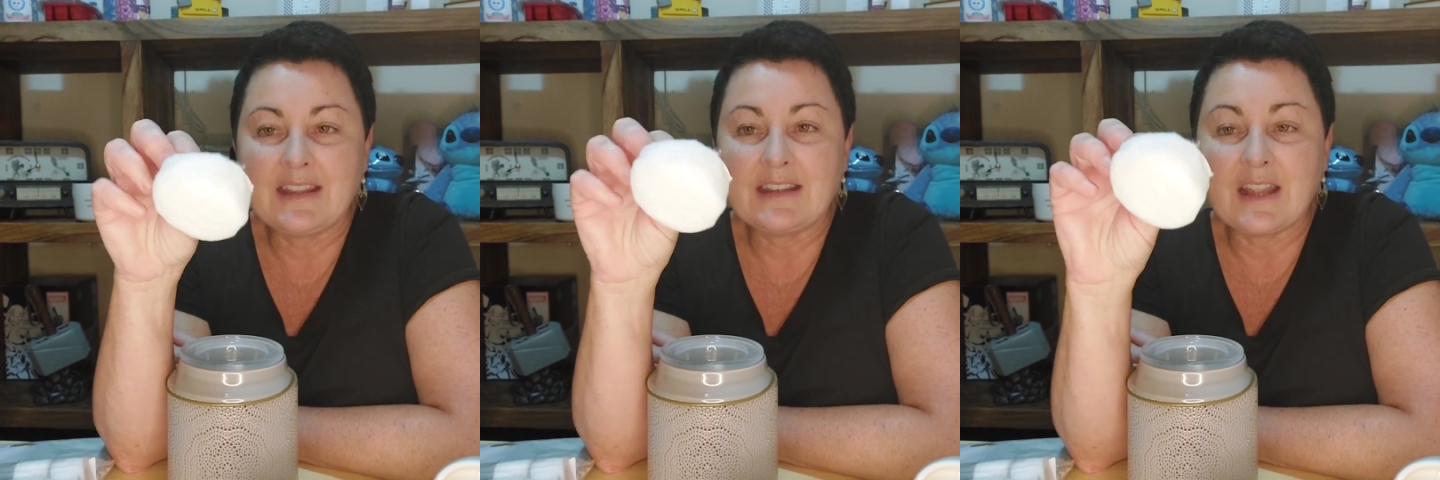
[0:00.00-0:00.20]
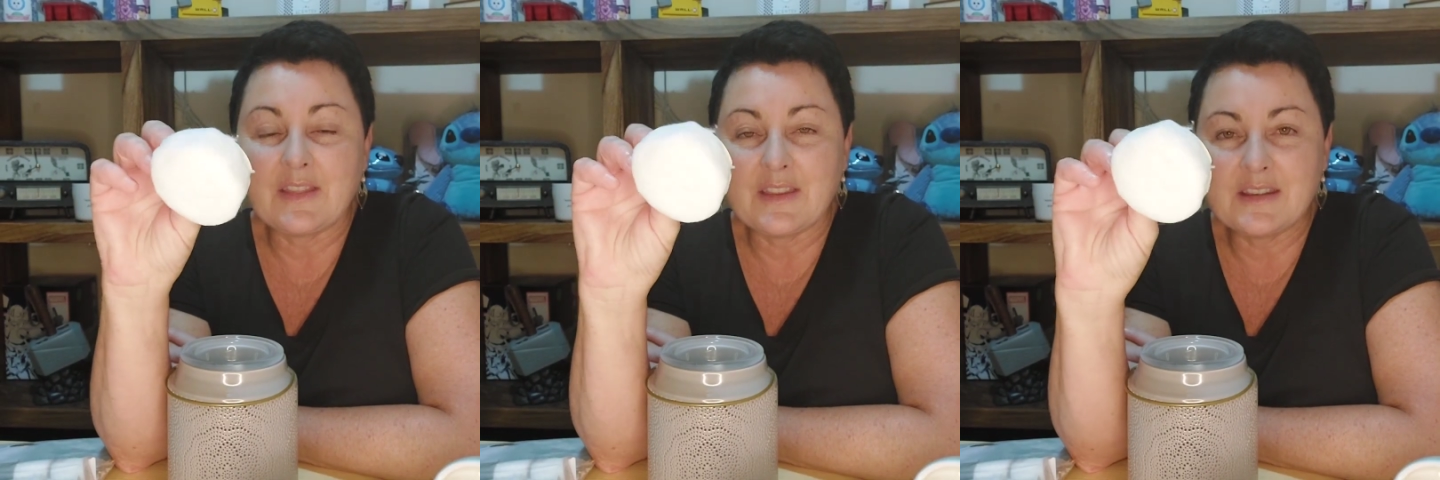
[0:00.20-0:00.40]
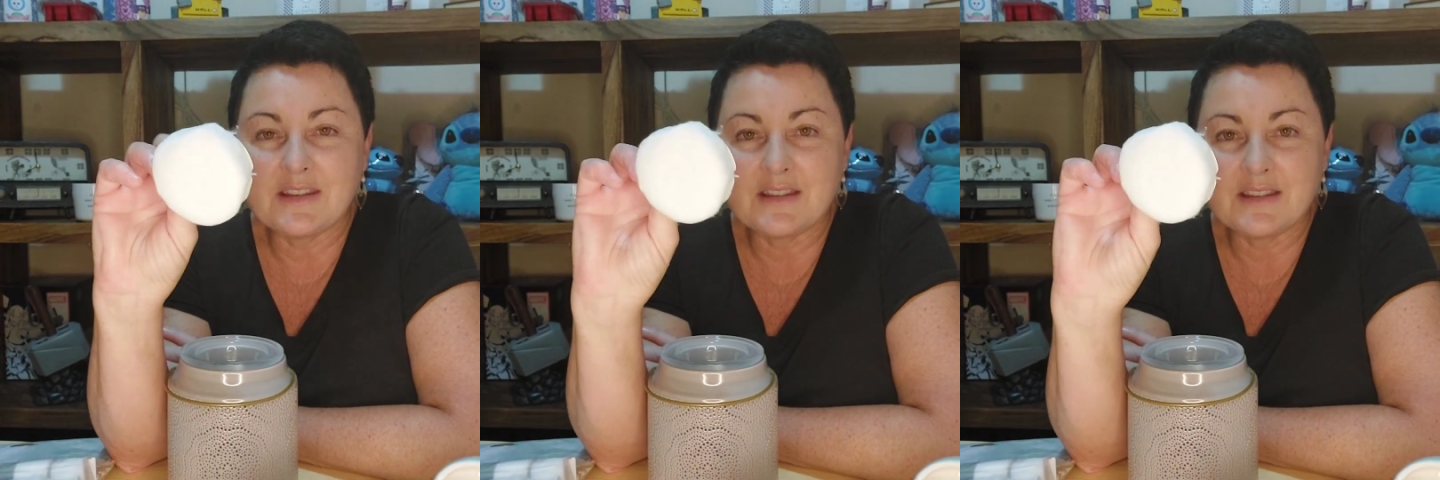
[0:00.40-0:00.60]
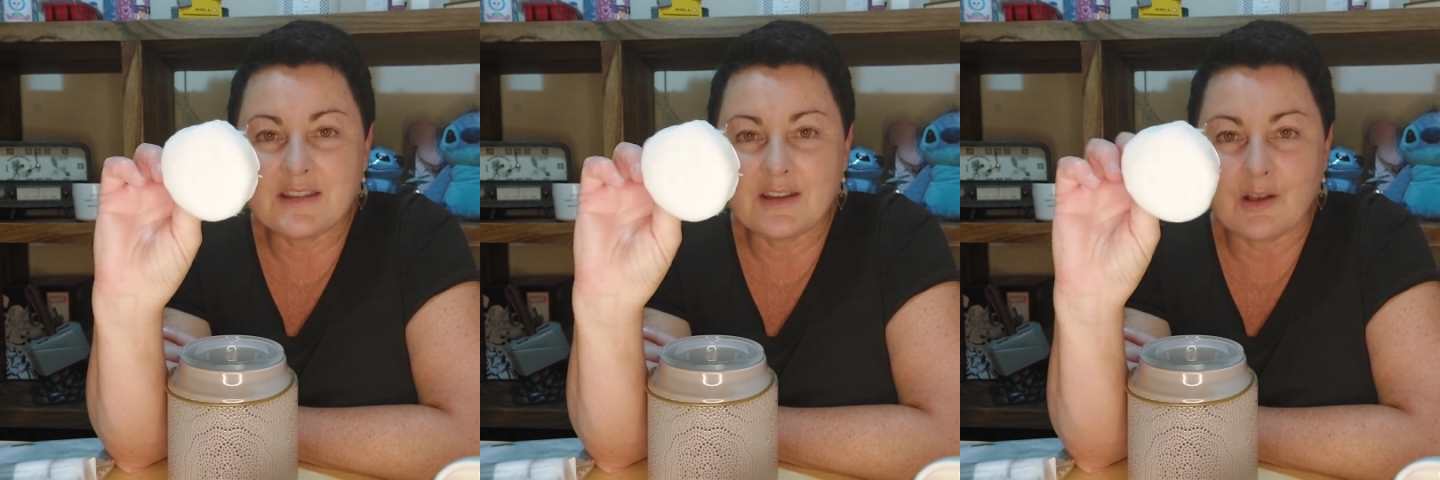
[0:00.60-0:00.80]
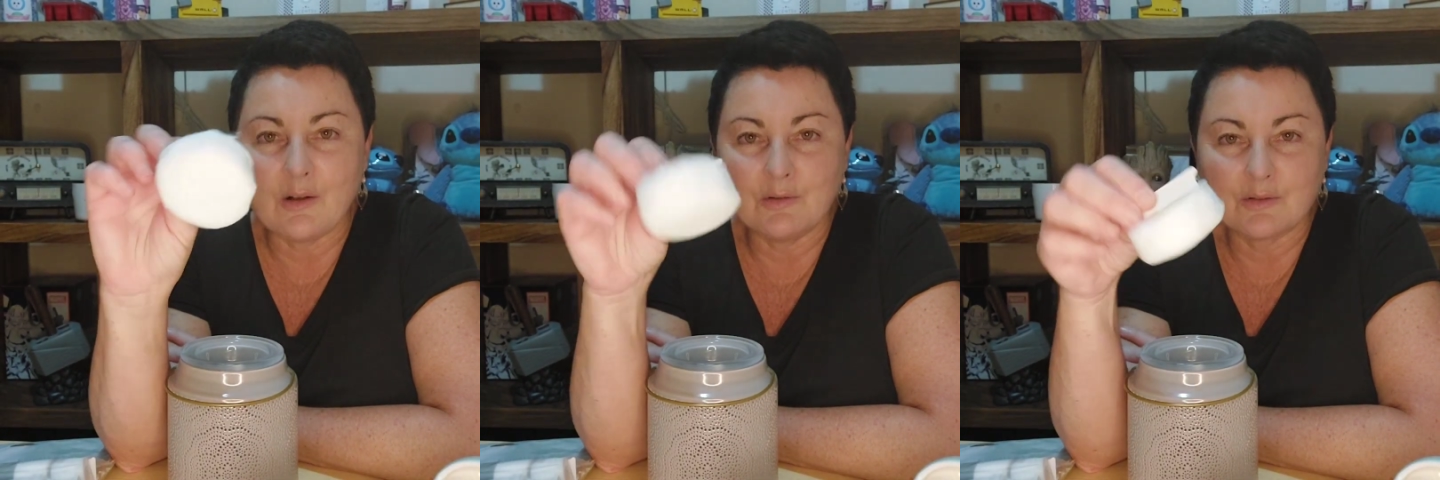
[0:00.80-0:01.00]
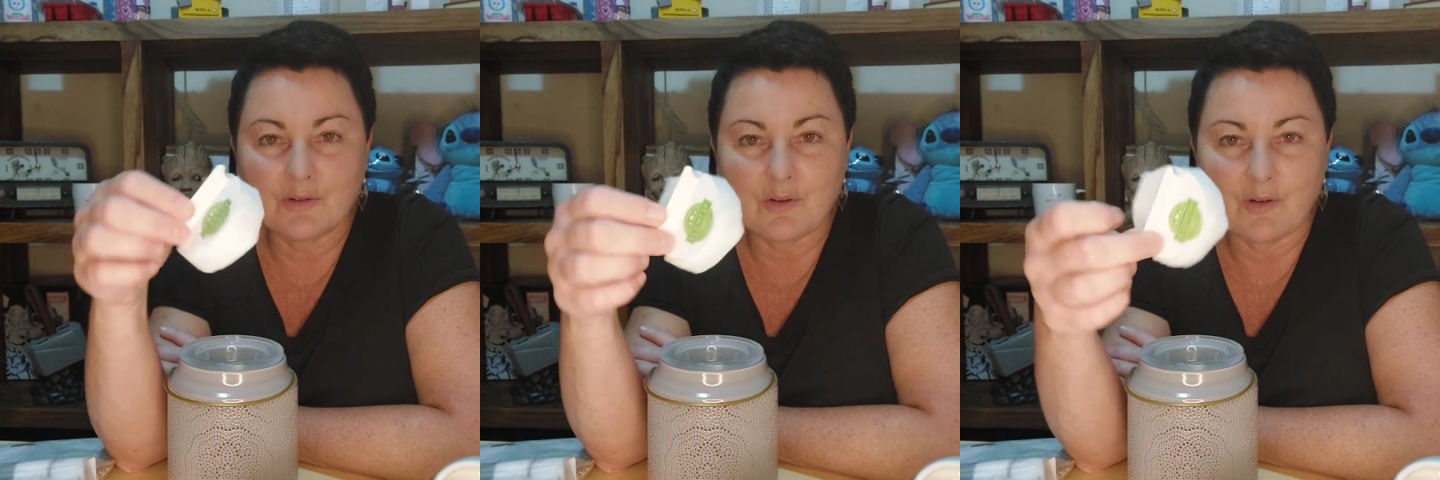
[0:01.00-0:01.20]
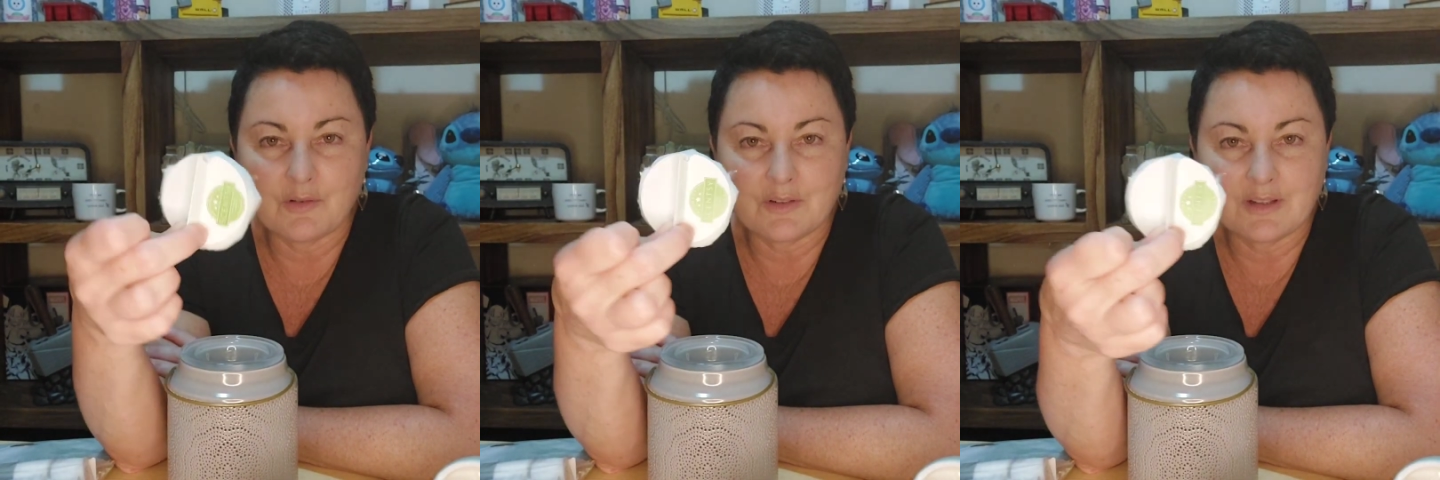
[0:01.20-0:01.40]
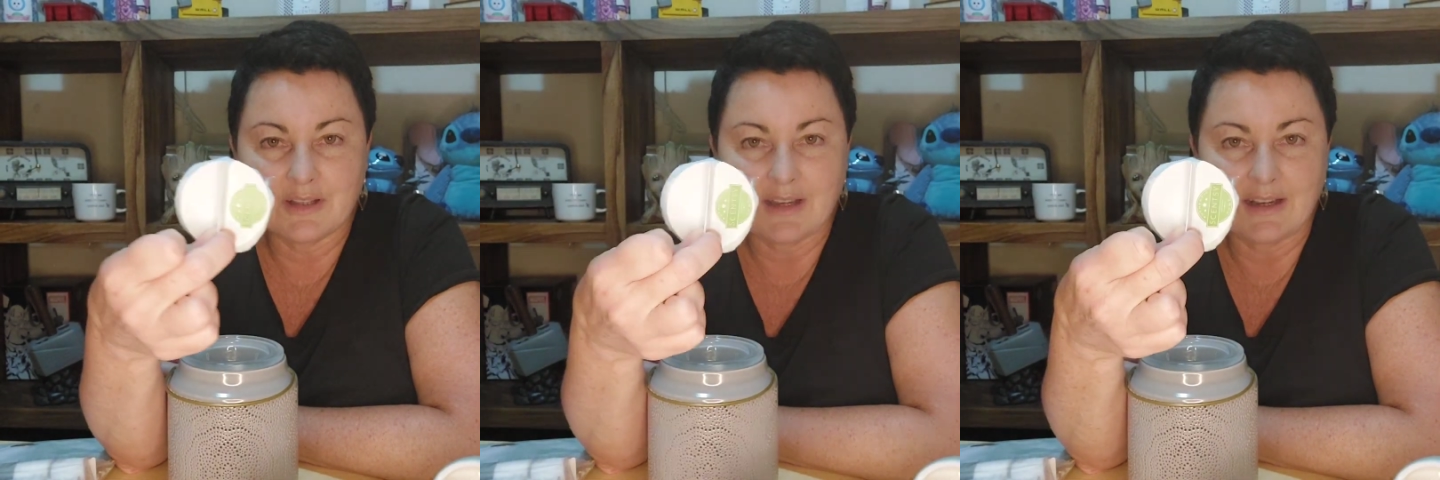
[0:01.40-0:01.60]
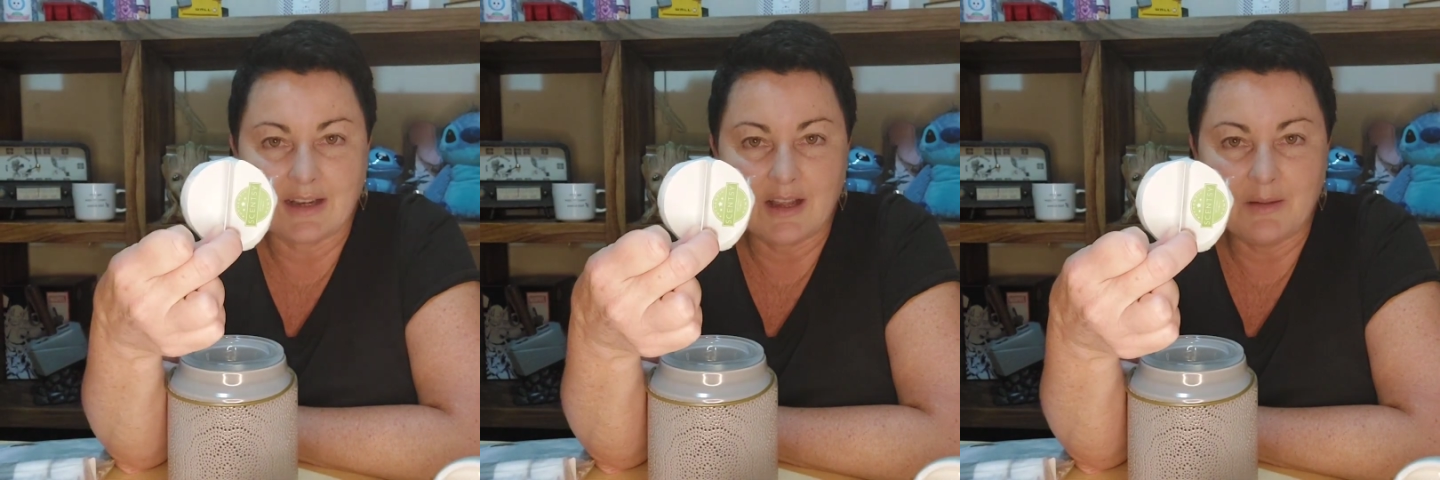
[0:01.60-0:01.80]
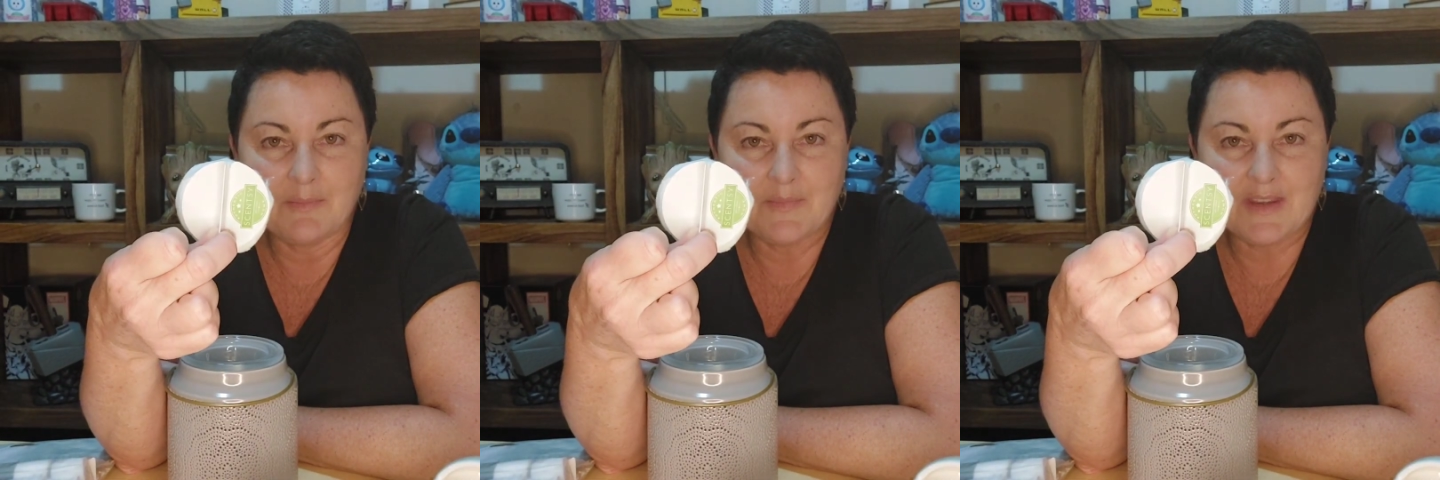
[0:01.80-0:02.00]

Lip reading: Now this is the old cotton cleanup,